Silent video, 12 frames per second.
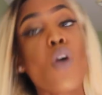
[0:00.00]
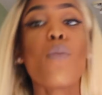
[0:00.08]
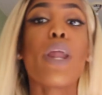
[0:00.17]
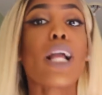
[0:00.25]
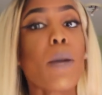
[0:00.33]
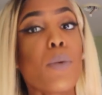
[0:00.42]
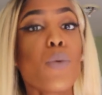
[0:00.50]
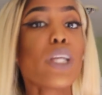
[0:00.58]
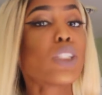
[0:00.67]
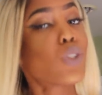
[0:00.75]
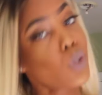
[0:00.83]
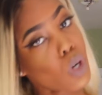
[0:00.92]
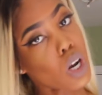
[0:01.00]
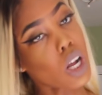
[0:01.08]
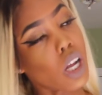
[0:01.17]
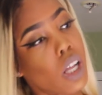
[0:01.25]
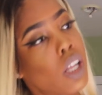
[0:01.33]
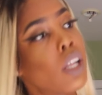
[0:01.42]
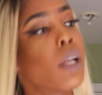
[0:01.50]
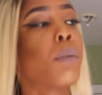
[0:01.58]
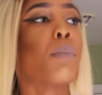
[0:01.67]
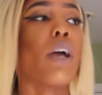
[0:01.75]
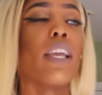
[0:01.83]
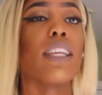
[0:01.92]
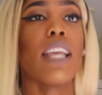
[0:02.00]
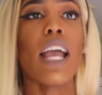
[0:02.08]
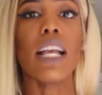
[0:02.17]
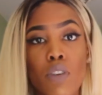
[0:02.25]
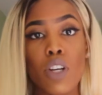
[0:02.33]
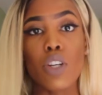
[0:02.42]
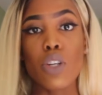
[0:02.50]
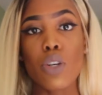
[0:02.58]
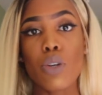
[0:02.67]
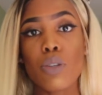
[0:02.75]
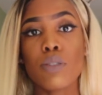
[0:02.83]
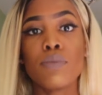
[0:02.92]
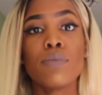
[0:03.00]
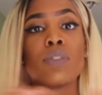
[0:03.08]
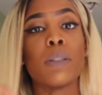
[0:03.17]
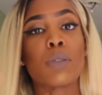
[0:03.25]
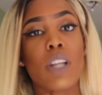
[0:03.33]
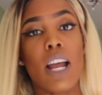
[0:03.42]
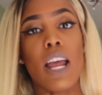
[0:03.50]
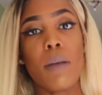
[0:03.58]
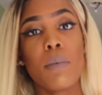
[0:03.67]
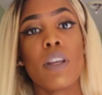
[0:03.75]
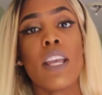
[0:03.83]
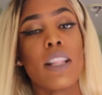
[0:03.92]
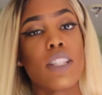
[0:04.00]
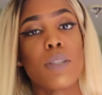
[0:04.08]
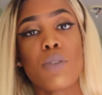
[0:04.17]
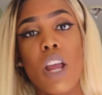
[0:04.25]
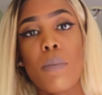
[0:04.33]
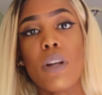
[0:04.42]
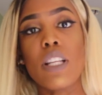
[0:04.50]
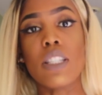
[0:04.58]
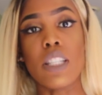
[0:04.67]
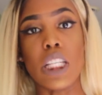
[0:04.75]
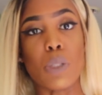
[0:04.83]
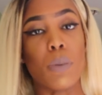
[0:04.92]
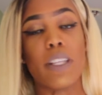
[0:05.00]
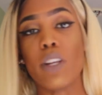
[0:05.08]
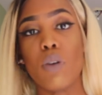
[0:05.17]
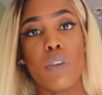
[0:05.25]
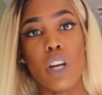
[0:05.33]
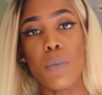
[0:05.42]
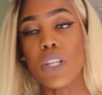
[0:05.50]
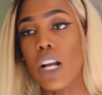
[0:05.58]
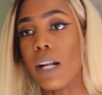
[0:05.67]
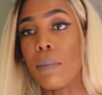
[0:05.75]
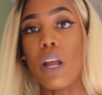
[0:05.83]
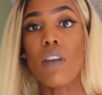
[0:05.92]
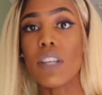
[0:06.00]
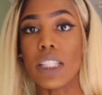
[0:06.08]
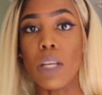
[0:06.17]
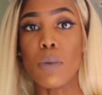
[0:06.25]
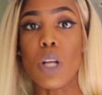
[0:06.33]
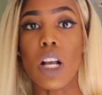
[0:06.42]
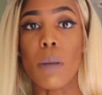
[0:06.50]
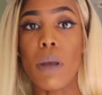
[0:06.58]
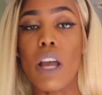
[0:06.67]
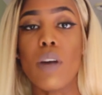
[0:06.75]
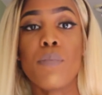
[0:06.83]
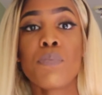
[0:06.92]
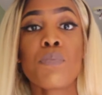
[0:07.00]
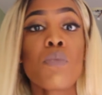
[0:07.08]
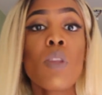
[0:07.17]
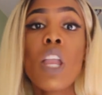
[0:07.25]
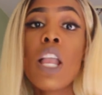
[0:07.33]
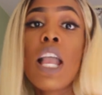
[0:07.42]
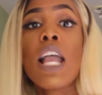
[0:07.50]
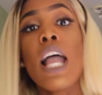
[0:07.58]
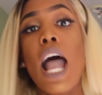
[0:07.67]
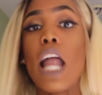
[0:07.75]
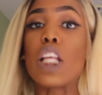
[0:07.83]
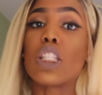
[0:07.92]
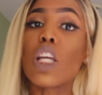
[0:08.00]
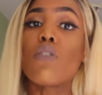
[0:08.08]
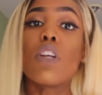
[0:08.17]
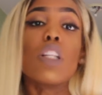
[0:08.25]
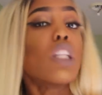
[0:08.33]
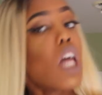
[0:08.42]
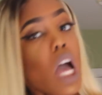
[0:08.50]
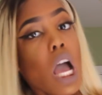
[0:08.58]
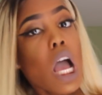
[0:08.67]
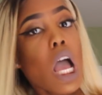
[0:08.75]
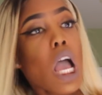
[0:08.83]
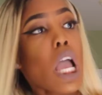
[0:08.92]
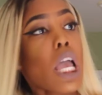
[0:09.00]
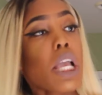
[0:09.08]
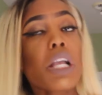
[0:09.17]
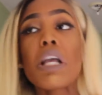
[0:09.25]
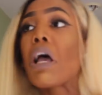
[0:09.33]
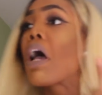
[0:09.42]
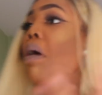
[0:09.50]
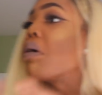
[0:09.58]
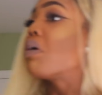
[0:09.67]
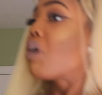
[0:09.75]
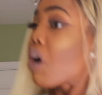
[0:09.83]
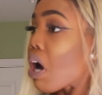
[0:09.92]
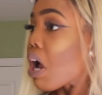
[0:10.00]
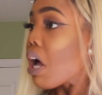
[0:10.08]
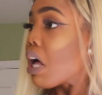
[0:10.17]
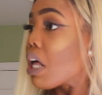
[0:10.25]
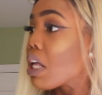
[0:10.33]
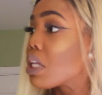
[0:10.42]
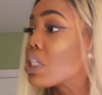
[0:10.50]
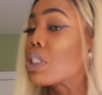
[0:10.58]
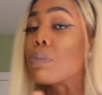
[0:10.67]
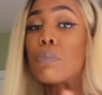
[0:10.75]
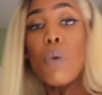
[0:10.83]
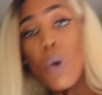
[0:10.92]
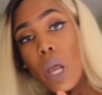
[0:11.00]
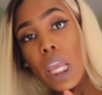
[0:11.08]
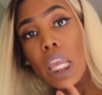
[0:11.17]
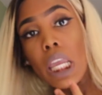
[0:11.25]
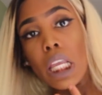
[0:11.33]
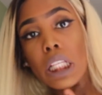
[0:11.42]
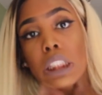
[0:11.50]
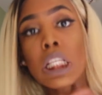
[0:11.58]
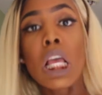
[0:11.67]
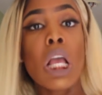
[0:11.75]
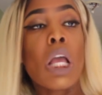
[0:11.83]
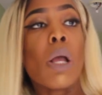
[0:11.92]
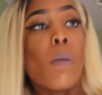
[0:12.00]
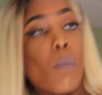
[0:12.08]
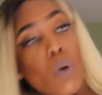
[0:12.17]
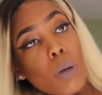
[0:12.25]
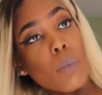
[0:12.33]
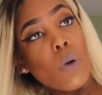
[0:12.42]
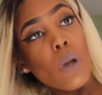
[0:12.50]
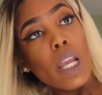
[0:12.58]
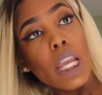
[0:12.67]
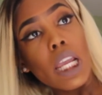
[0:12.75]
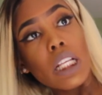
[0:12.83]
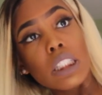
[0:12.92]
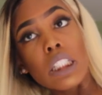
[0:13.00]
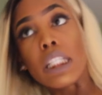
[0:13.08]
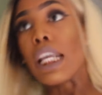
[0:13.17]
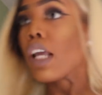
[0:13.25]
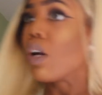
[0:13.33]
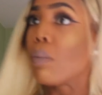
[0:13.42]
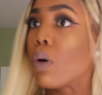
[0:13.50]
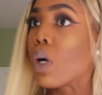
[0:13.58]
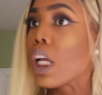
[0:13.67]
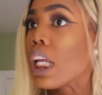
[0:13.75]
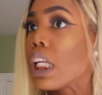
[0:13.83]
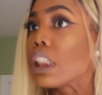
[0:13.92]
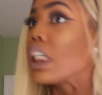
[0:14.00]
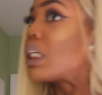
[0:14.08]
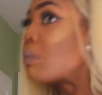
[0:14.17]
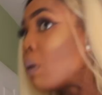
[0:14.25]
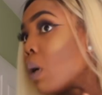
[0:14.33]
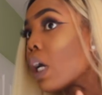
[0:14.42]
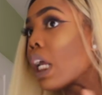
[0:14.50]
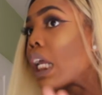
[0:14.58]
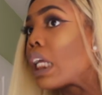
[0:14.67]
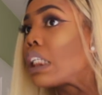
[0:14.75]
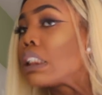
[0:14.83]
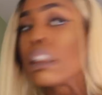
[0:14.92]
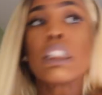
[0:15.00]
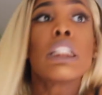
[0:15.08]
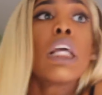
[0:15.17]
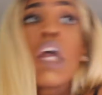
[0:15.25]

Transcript: Wait a couple weeks, girl. But yeah, if you're new, subscribe, hit the subscribe button, sis. We live over here. We talk about everything. We talk about how to serve a look, girls, boys, warm boys, ghetto boys, hood boys,